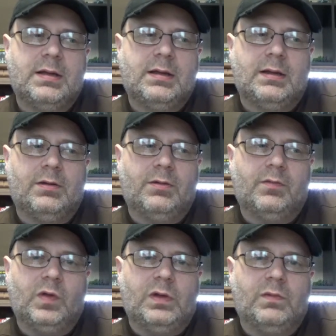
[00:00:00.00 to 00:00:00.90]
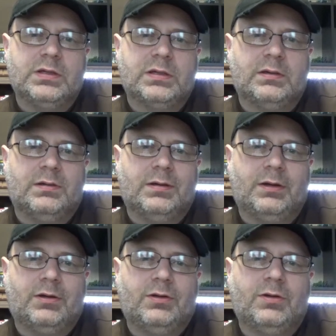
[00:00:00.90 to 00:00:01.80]
and there really wasn't
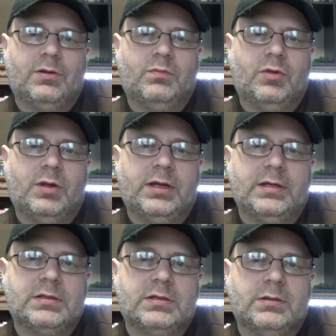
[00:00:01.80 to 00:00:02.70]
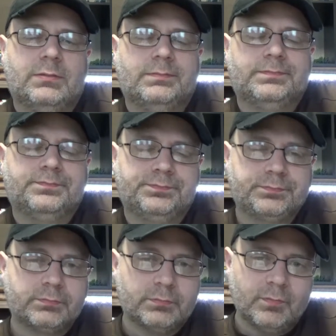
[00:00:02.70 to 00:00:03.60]
a good place
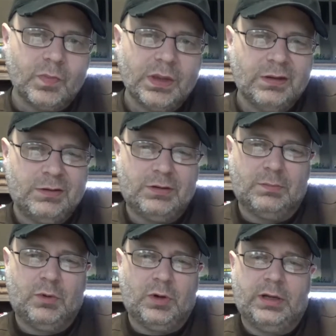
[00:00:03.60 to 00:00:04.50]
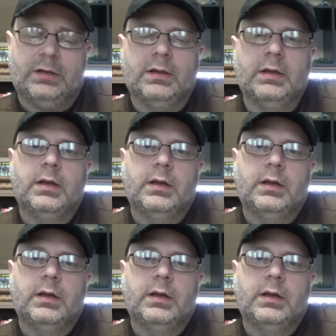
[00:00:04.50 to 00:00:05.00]
to put it.